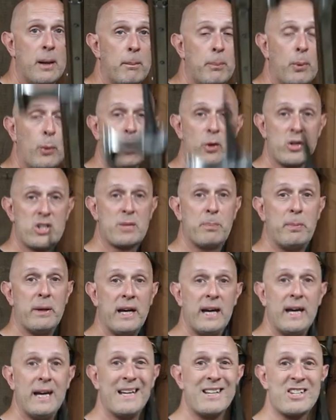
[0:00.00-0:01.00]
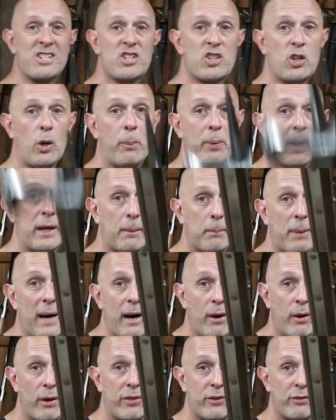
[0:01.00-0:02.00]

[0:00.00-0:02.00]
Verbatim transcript: boar spear in stopping power,